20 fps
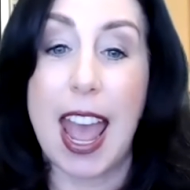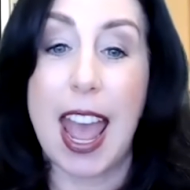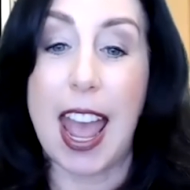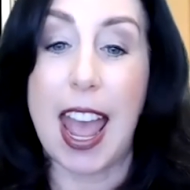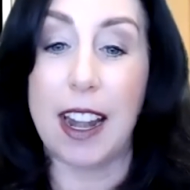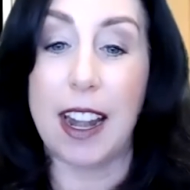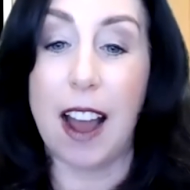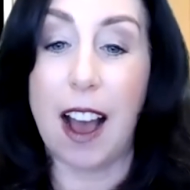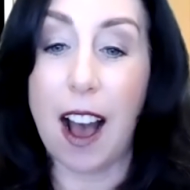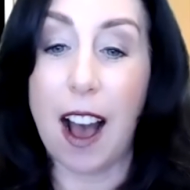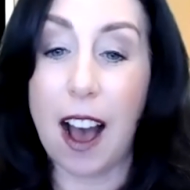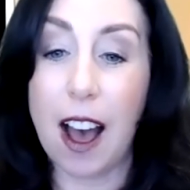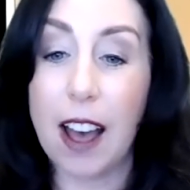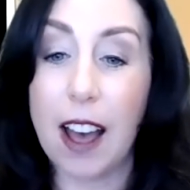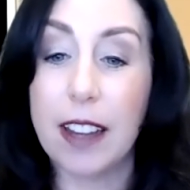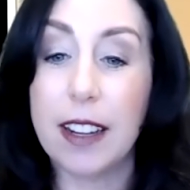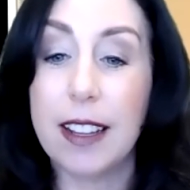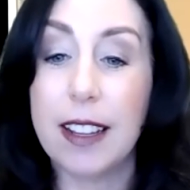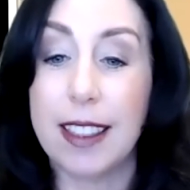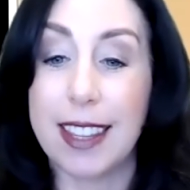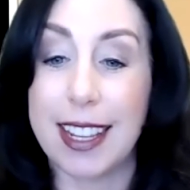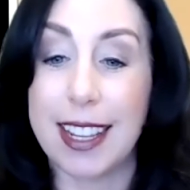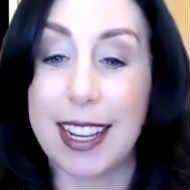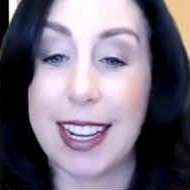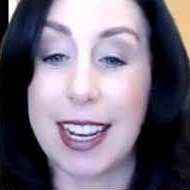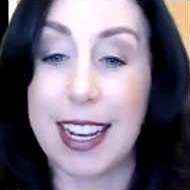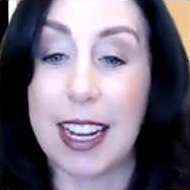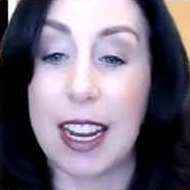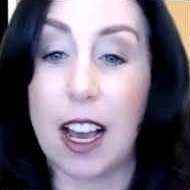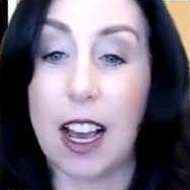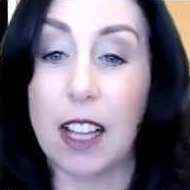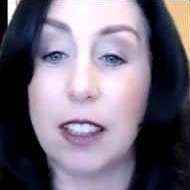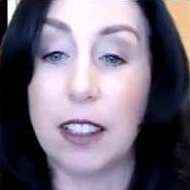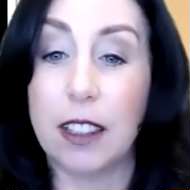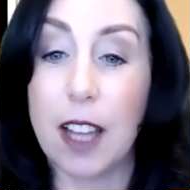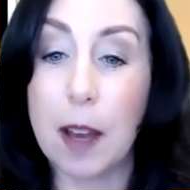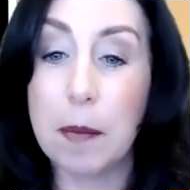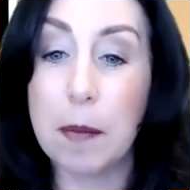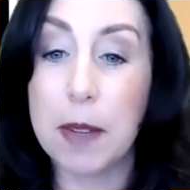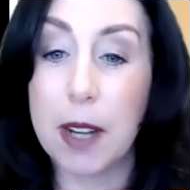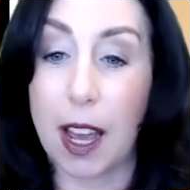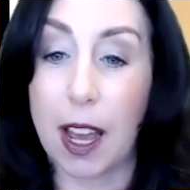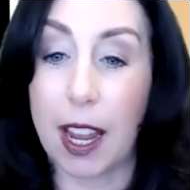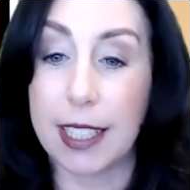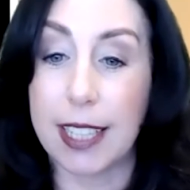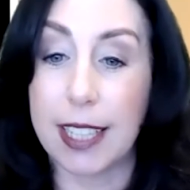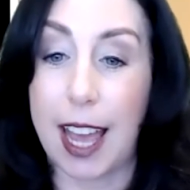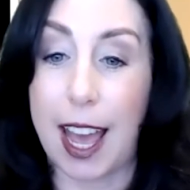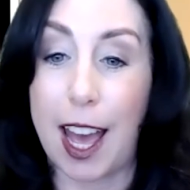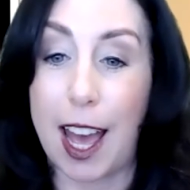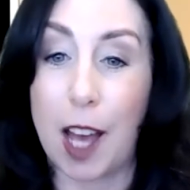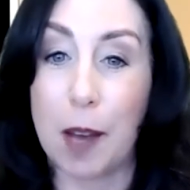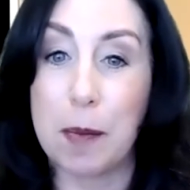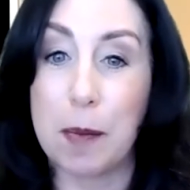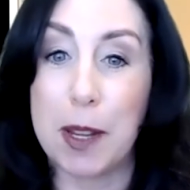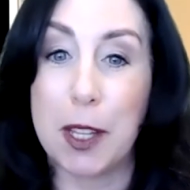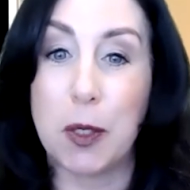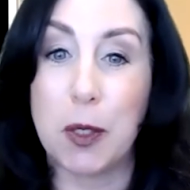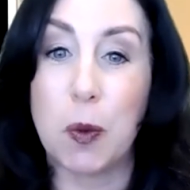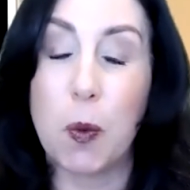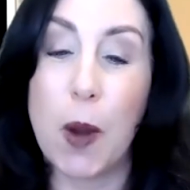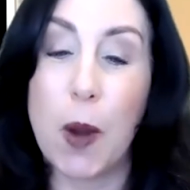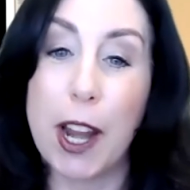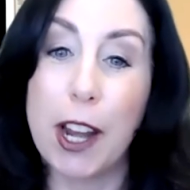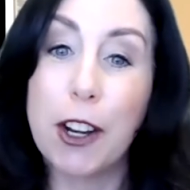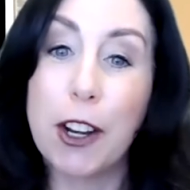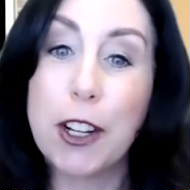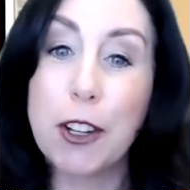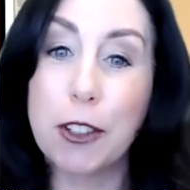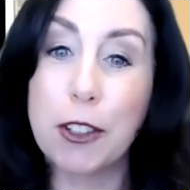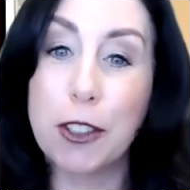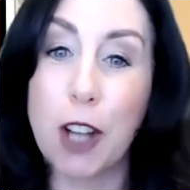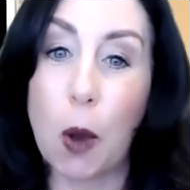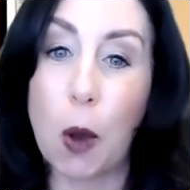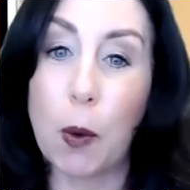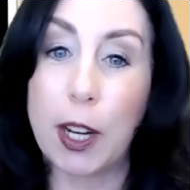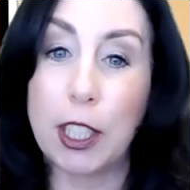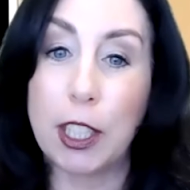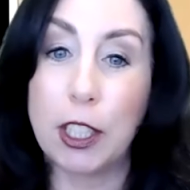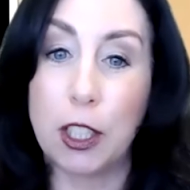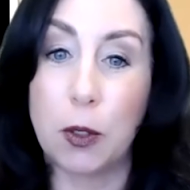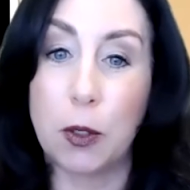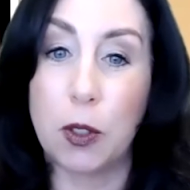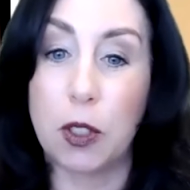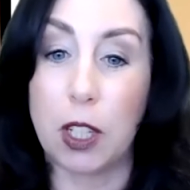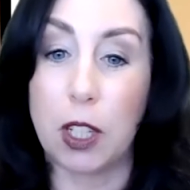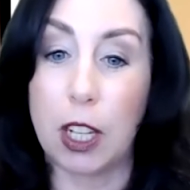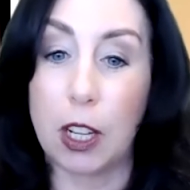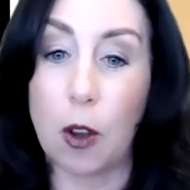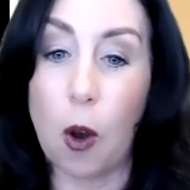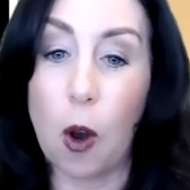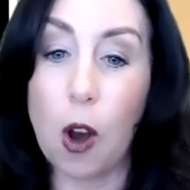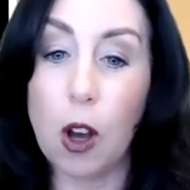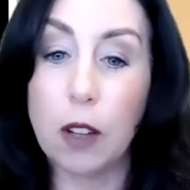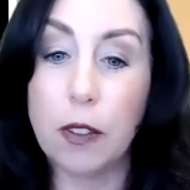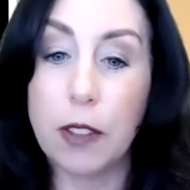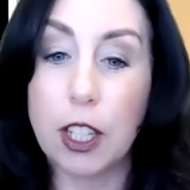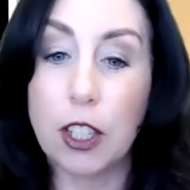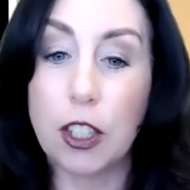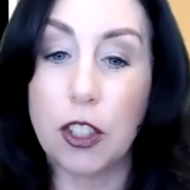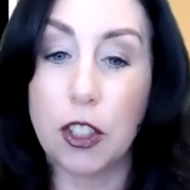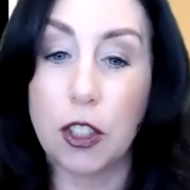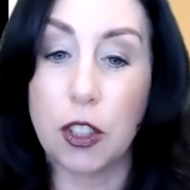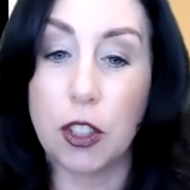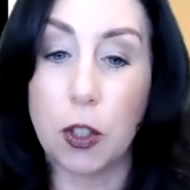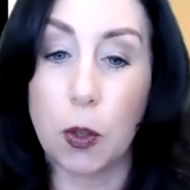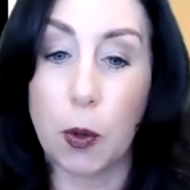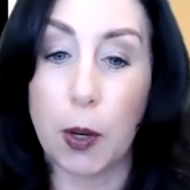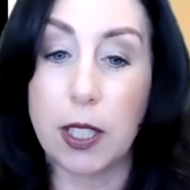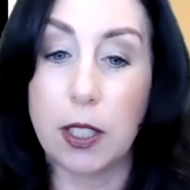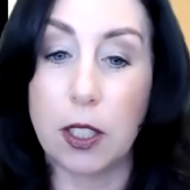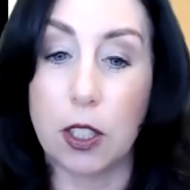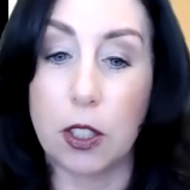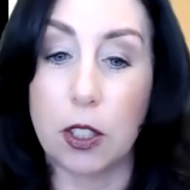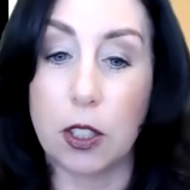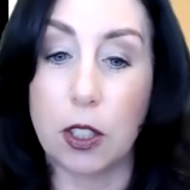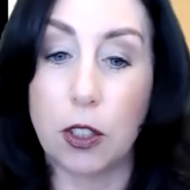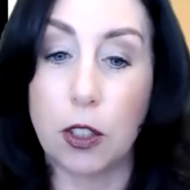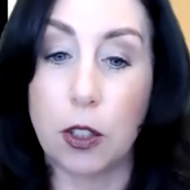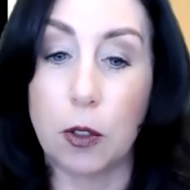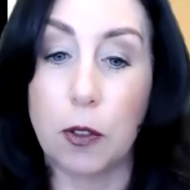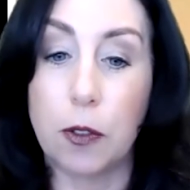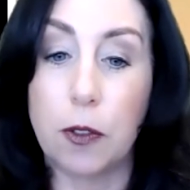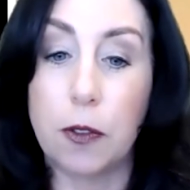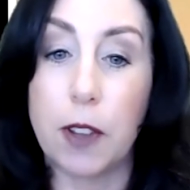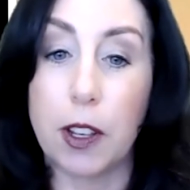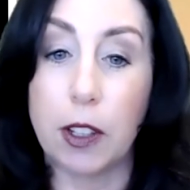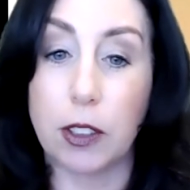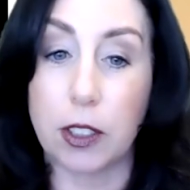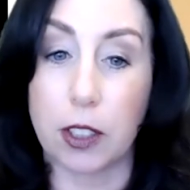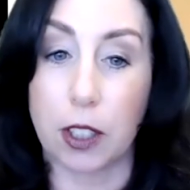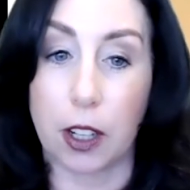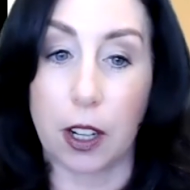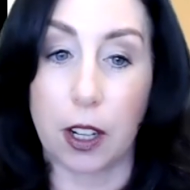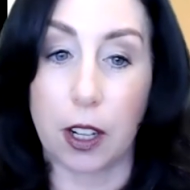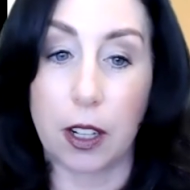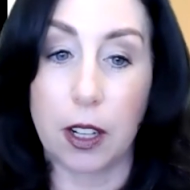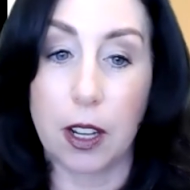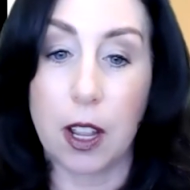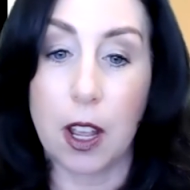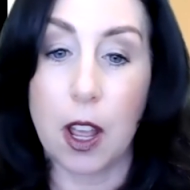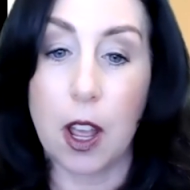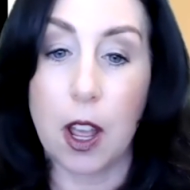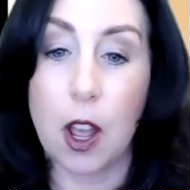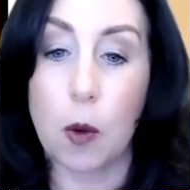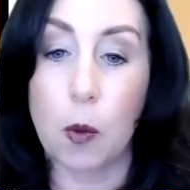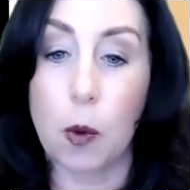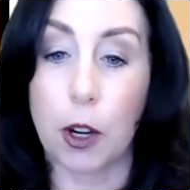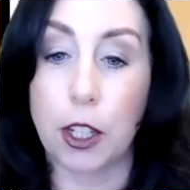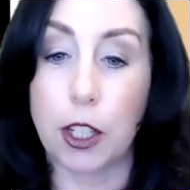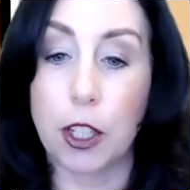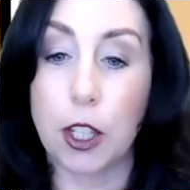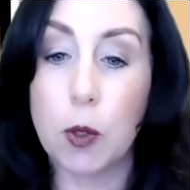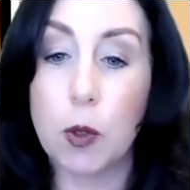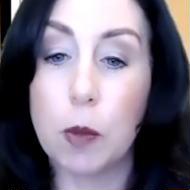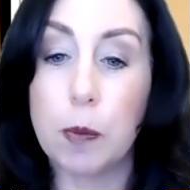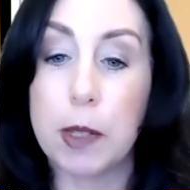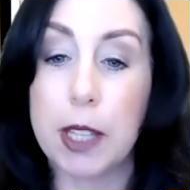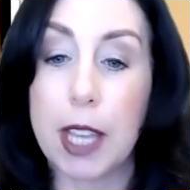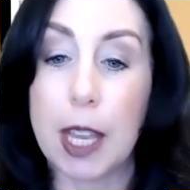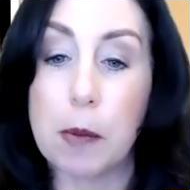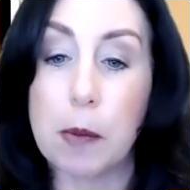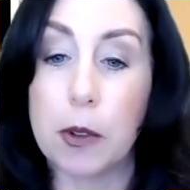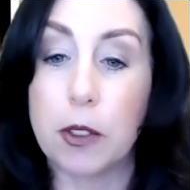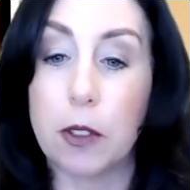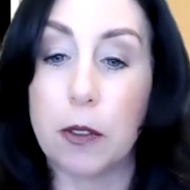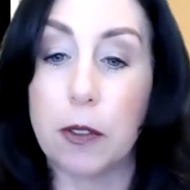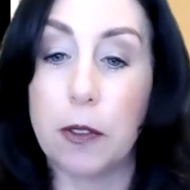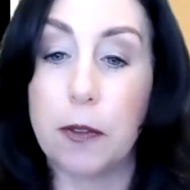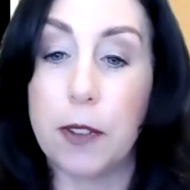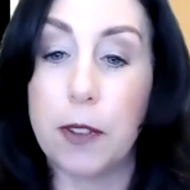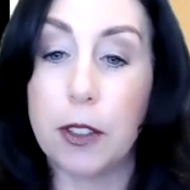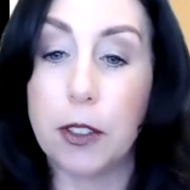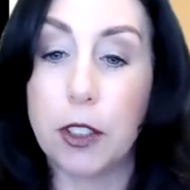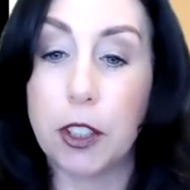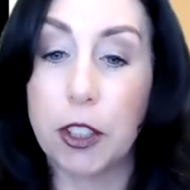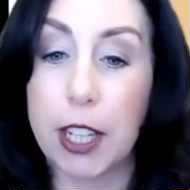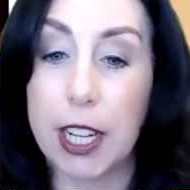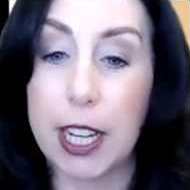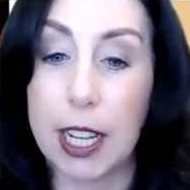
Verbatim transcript: And on the alumni tab is where you're going to see all these choices to filter, where you will be able to filter